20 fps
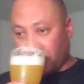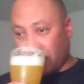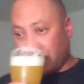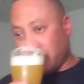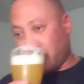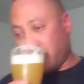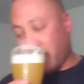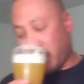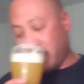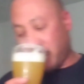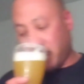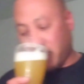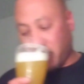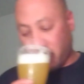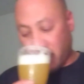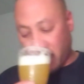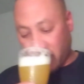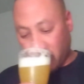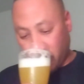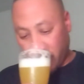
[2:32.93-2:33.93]
aromas right
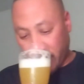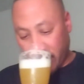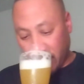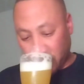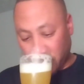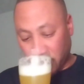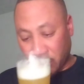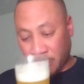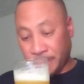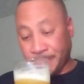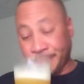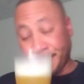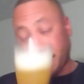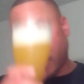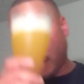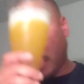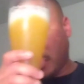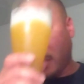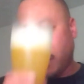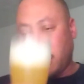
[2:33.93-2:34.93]
right away. So,
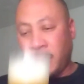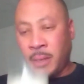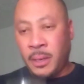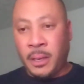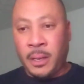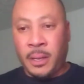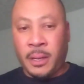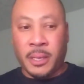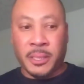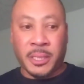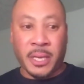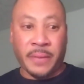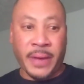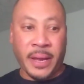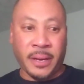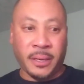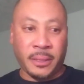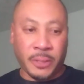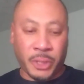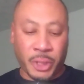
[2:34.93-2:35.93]
let's have
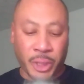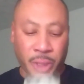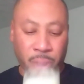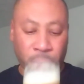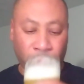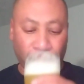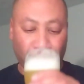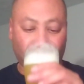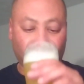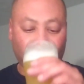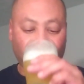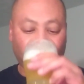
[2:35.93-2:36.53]
at it. Cheers.